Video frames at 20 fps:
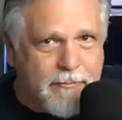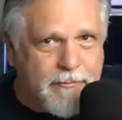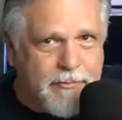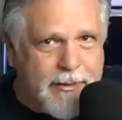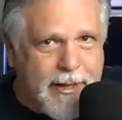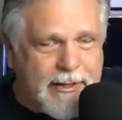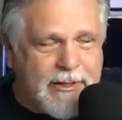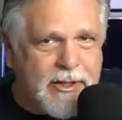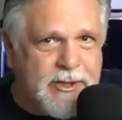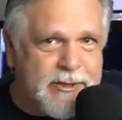
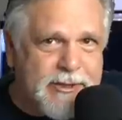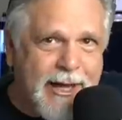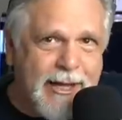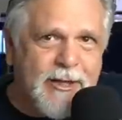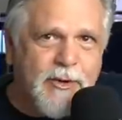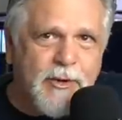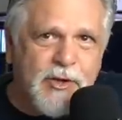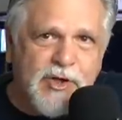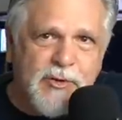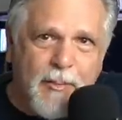that
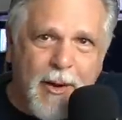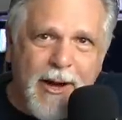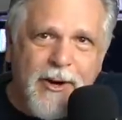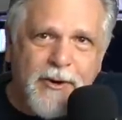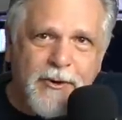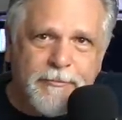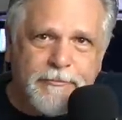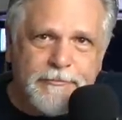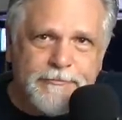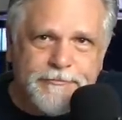container
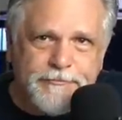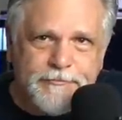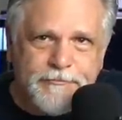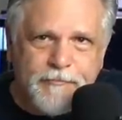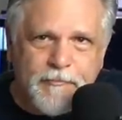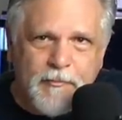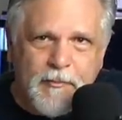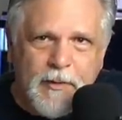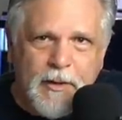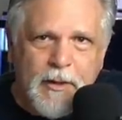expired.
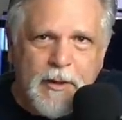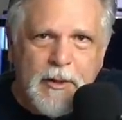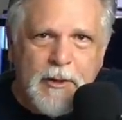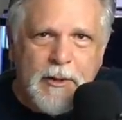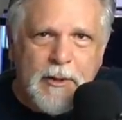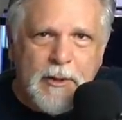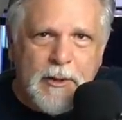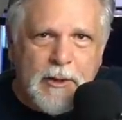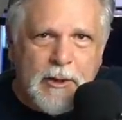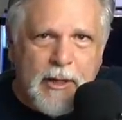
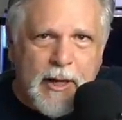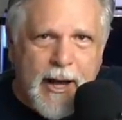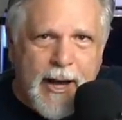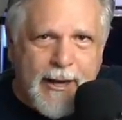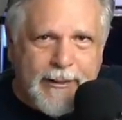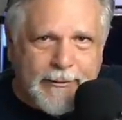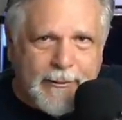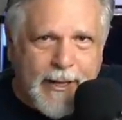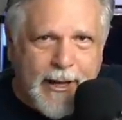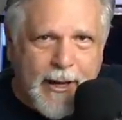
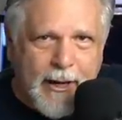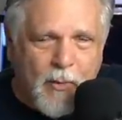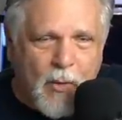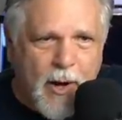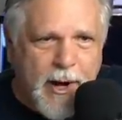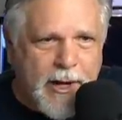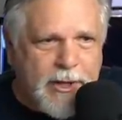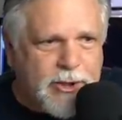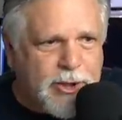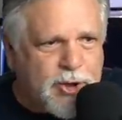I
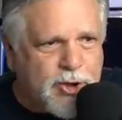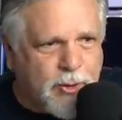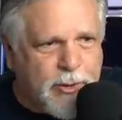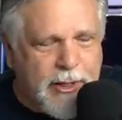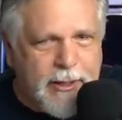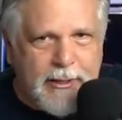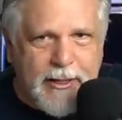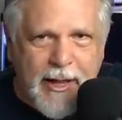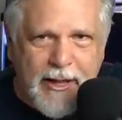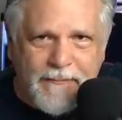wanted to
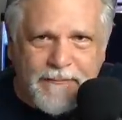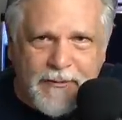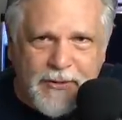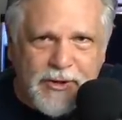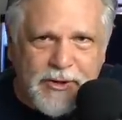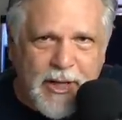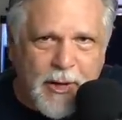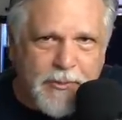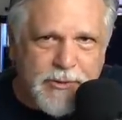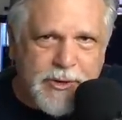treat a fish
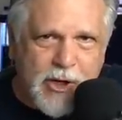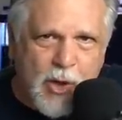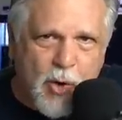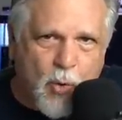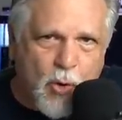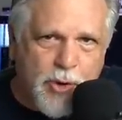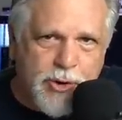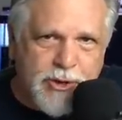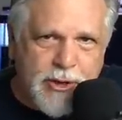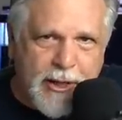that was in
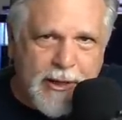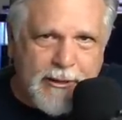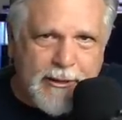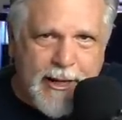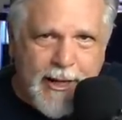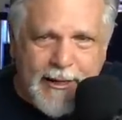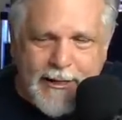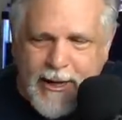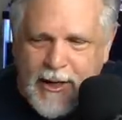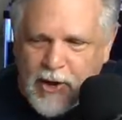quarantine,
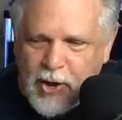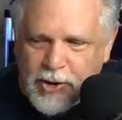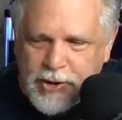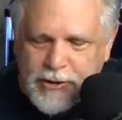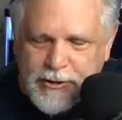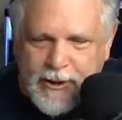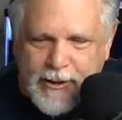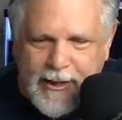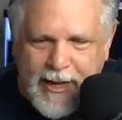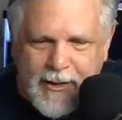and I looked at
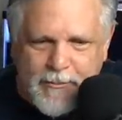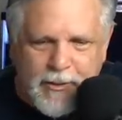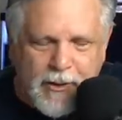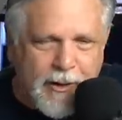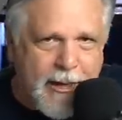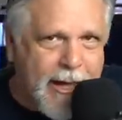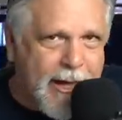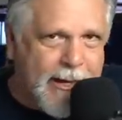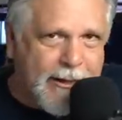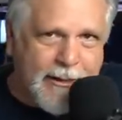the label,
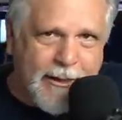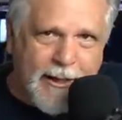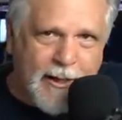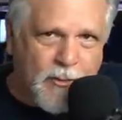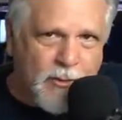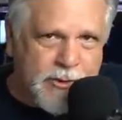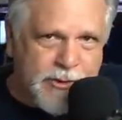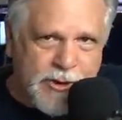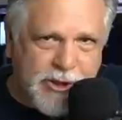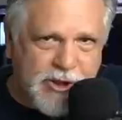and it
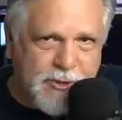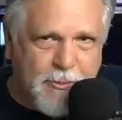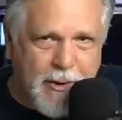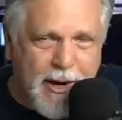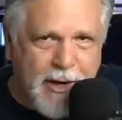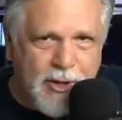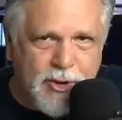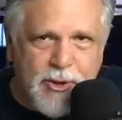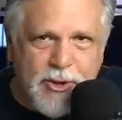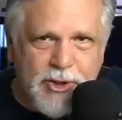was
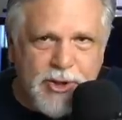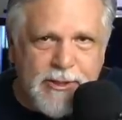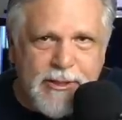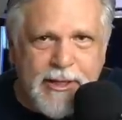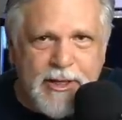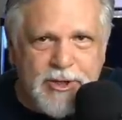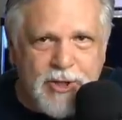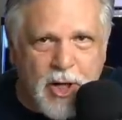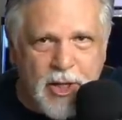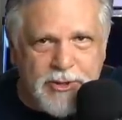expired, so I just had
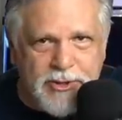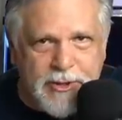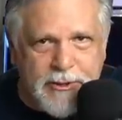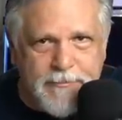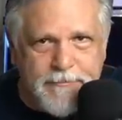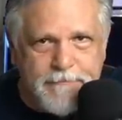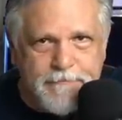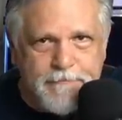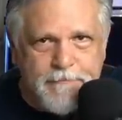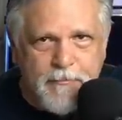to toss it.
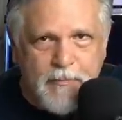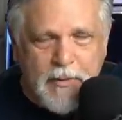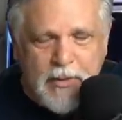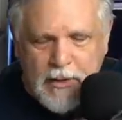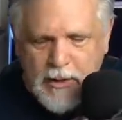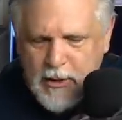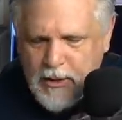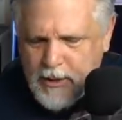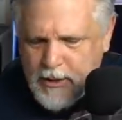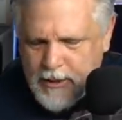
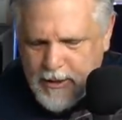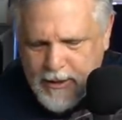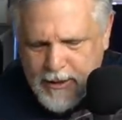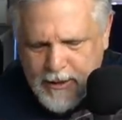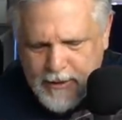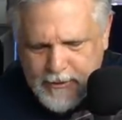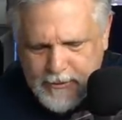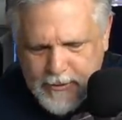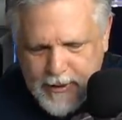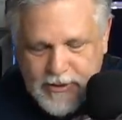
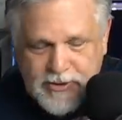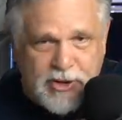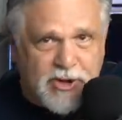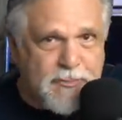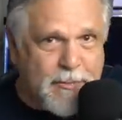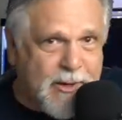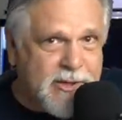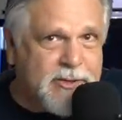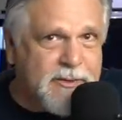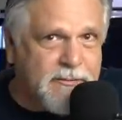And that's
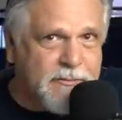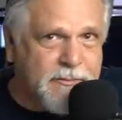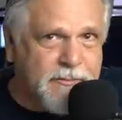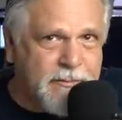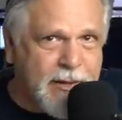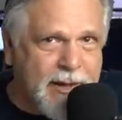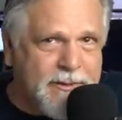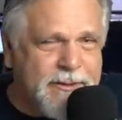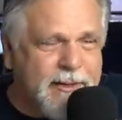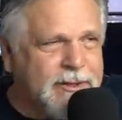expensive.
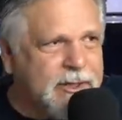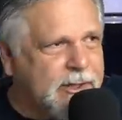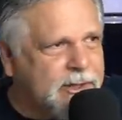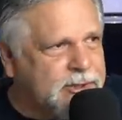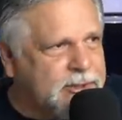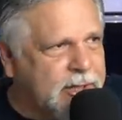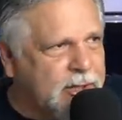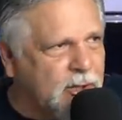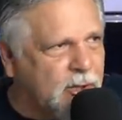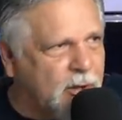I think the
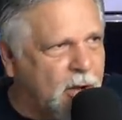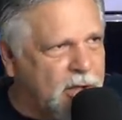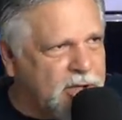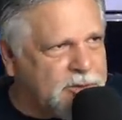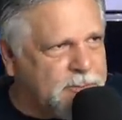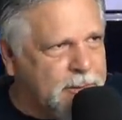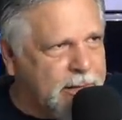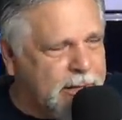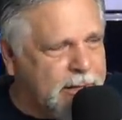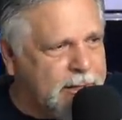container
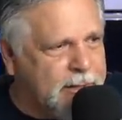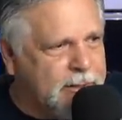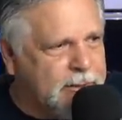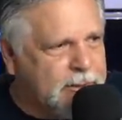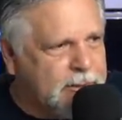cost me